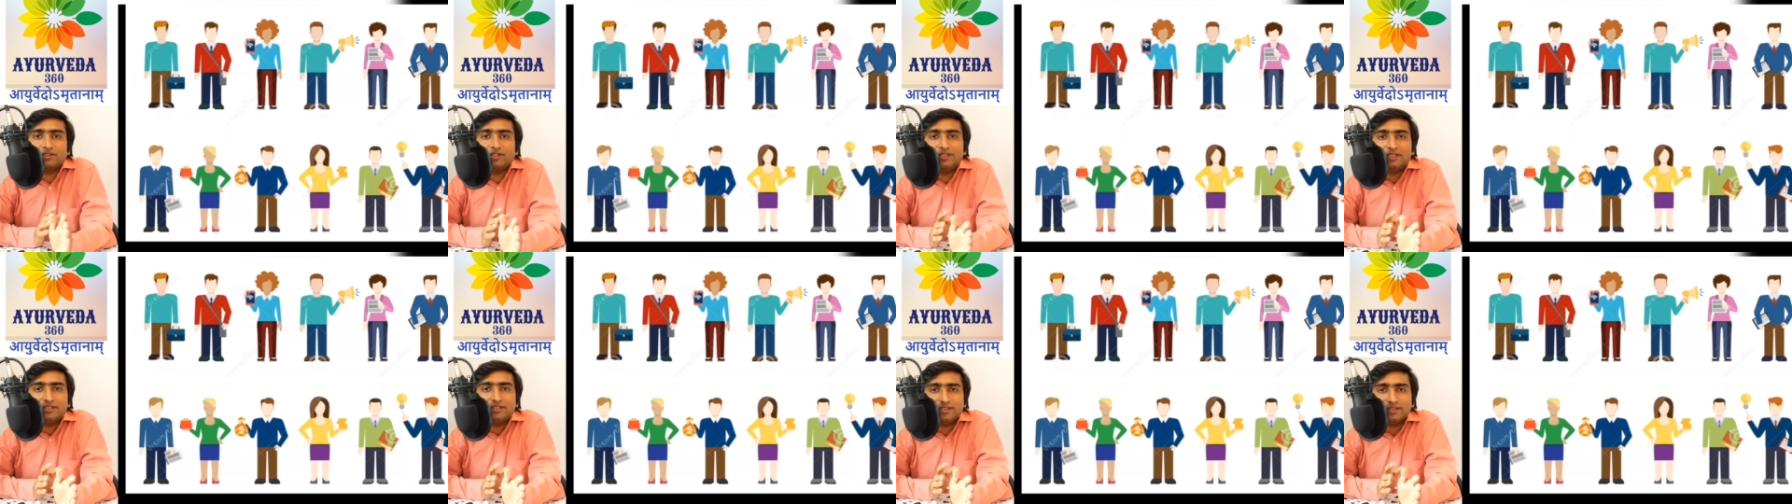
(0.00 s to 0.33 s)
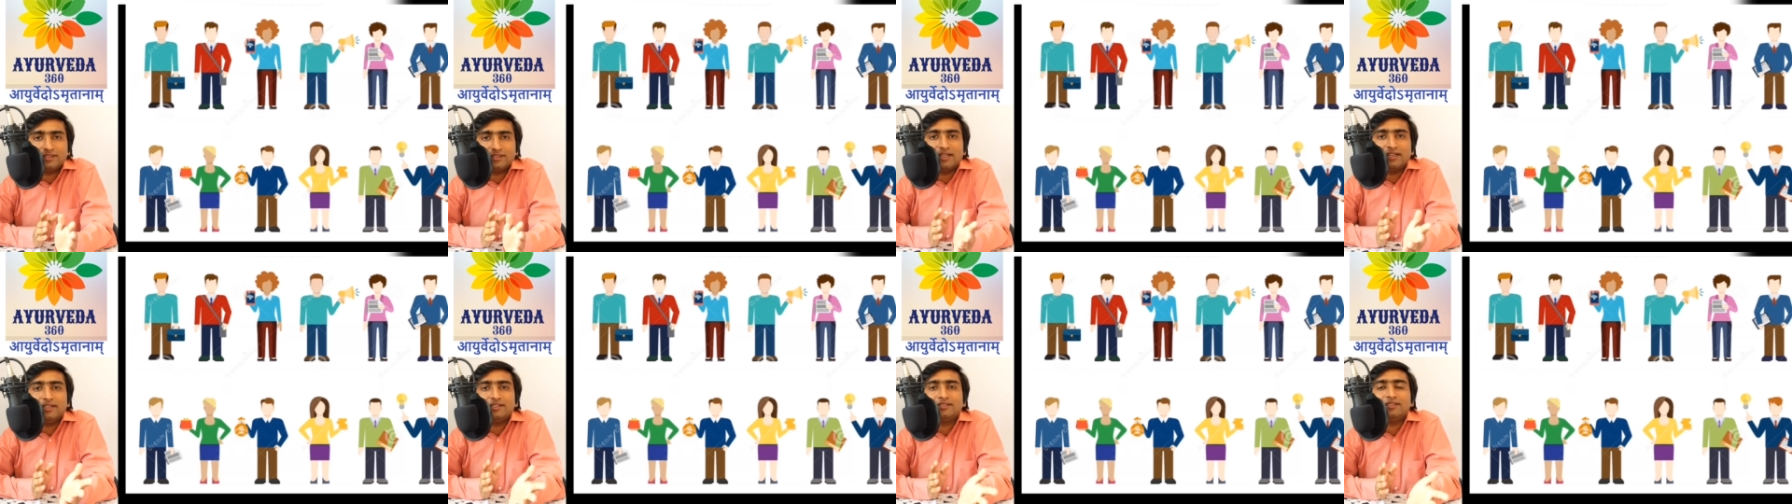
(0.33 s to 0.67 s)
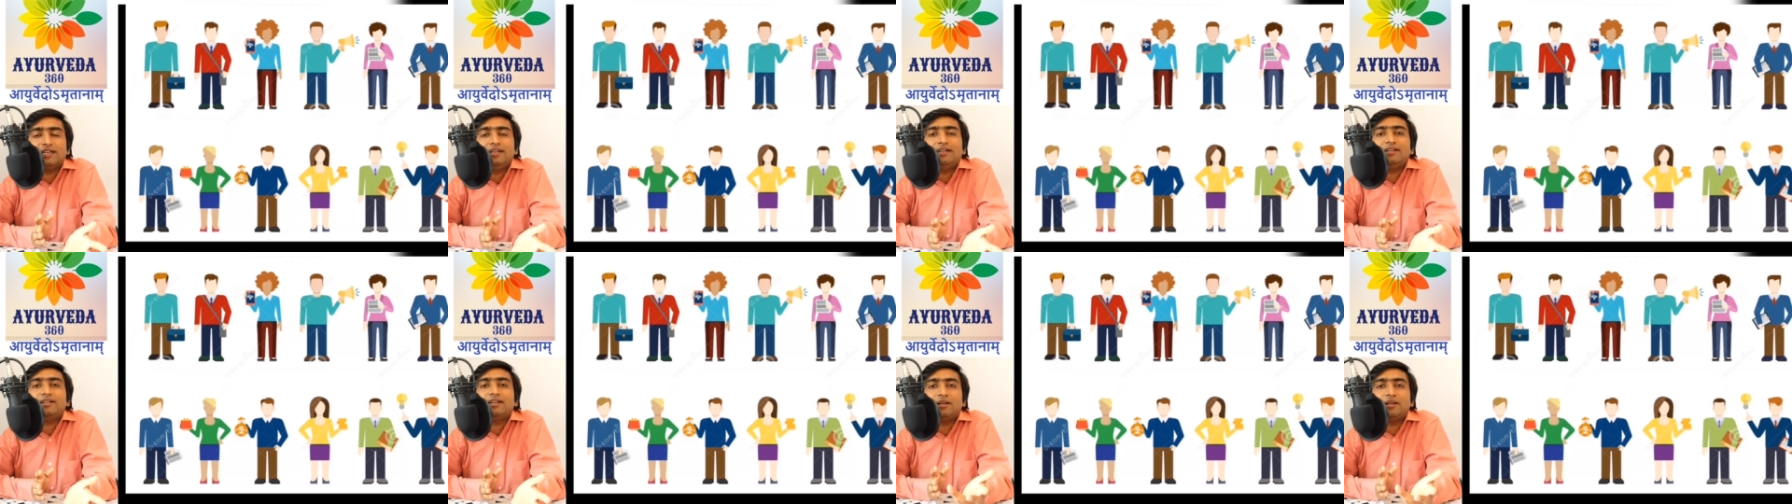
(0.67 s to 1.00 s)
in the sense at least
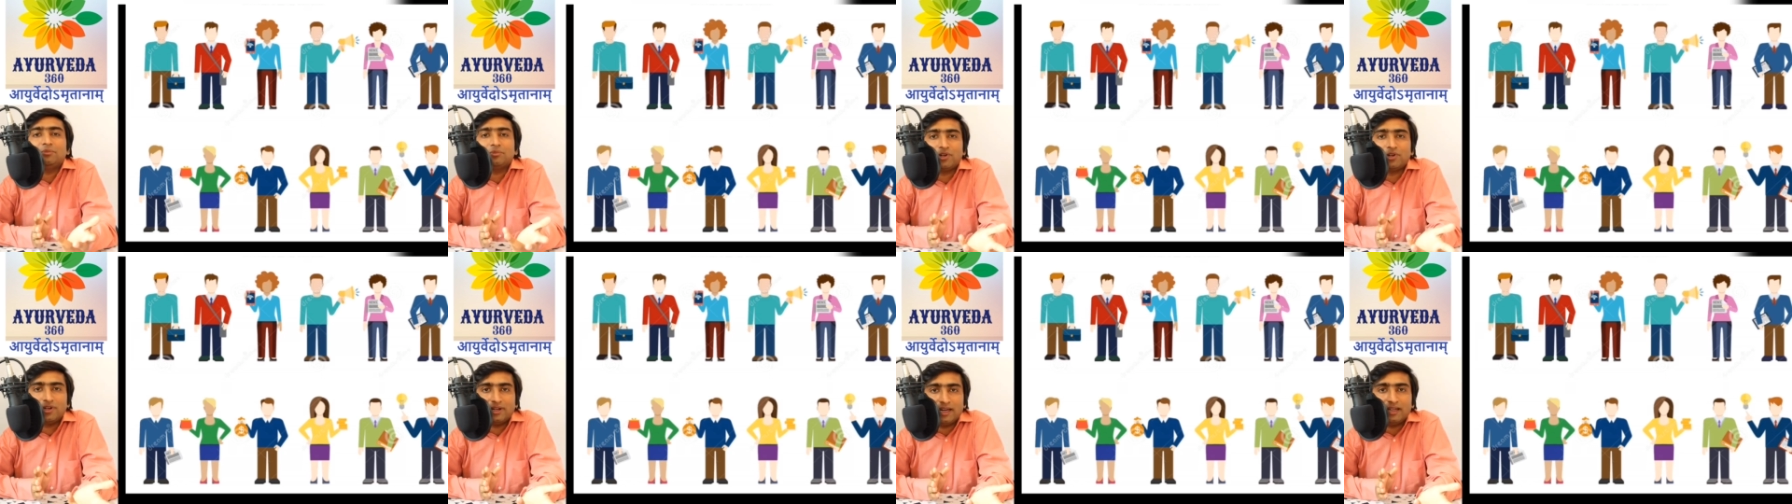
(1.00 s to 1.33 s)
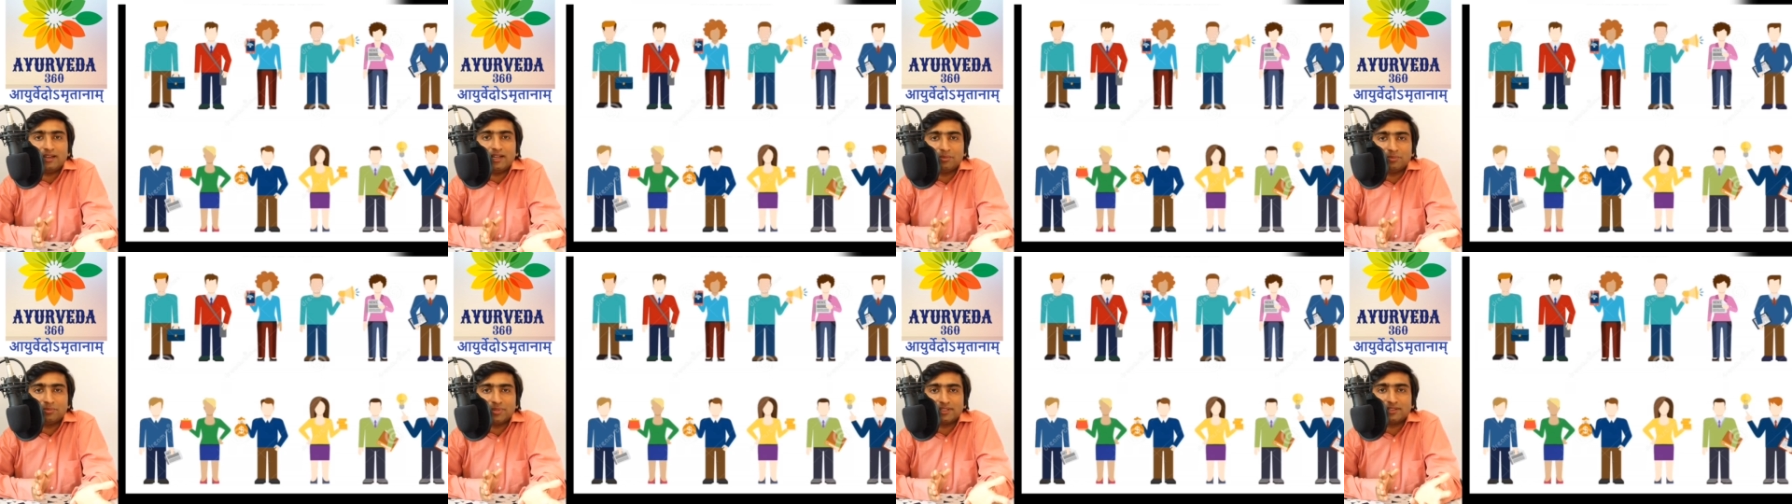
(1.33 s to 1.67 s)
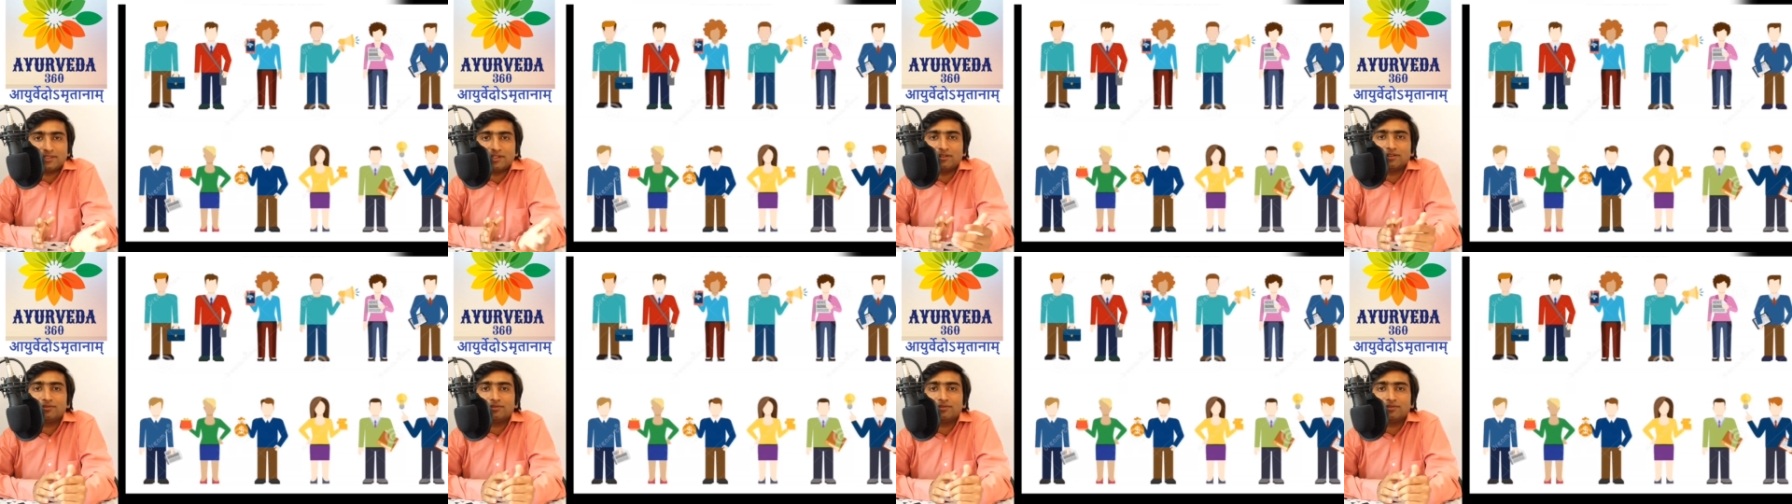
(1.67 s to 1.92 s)
99.99%